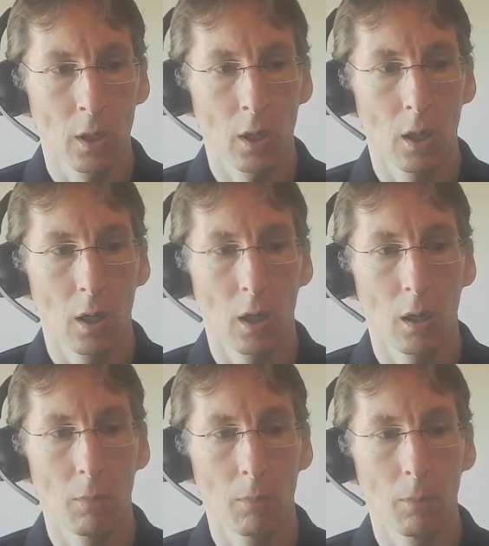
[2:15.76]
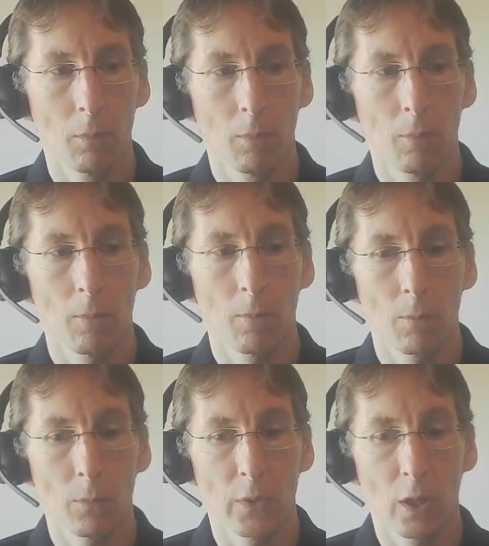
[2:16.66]

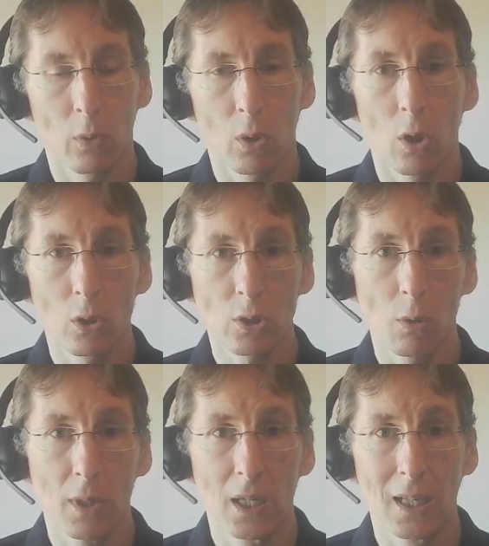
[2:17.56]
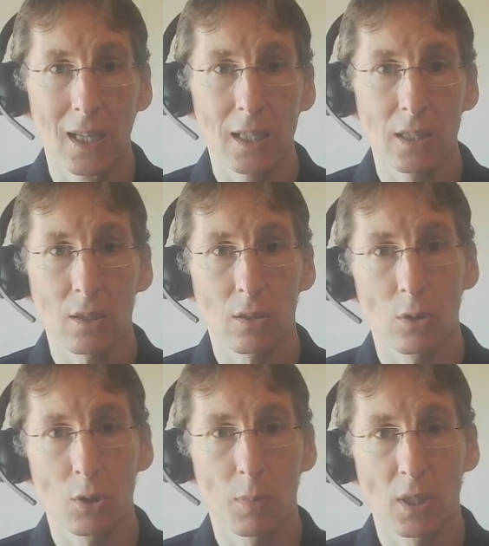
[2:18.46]
There will also be links
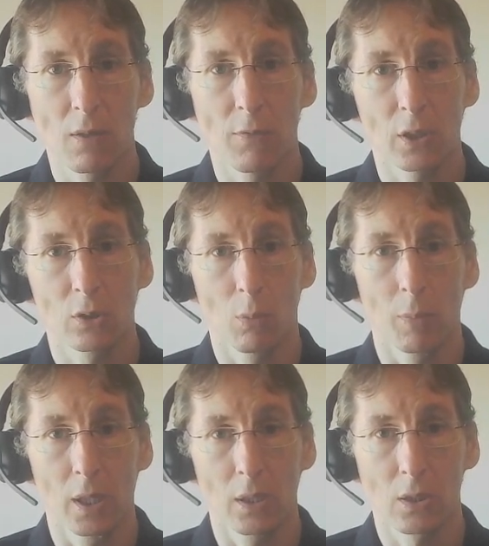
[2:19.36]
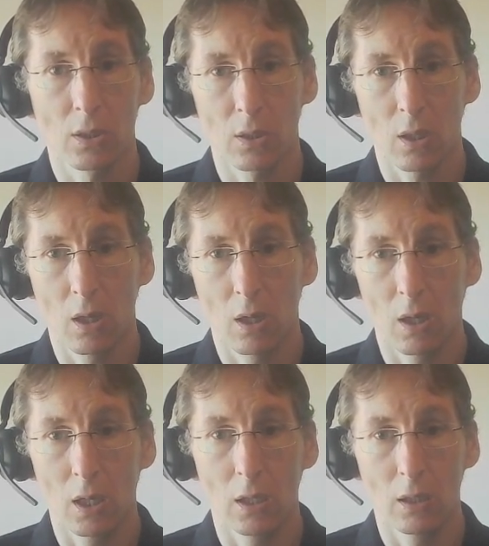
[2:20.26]
to specific topics
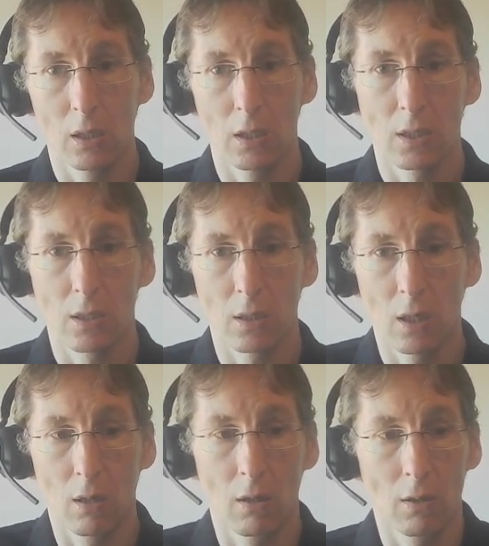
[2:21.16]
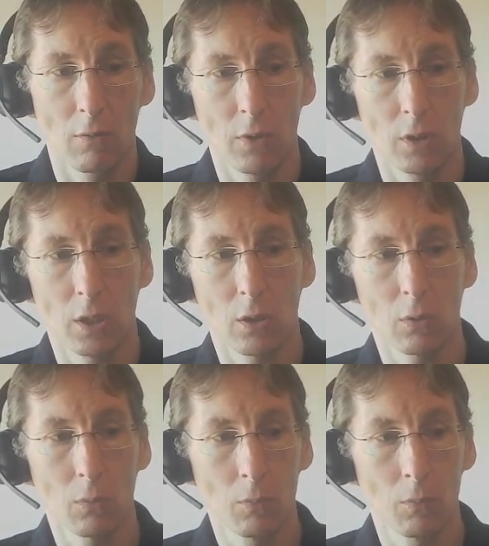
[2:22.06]
in this video.